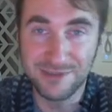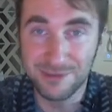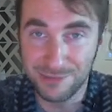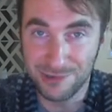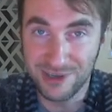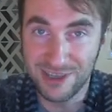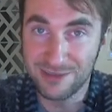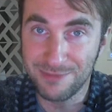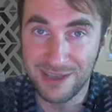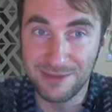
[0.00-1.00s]
boring it
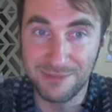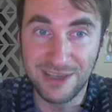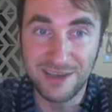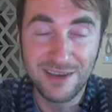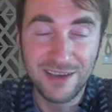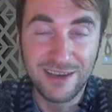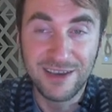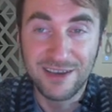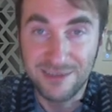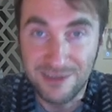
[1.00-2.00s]
might be,
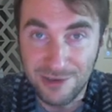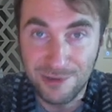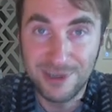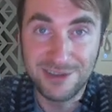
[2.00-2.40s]
do it.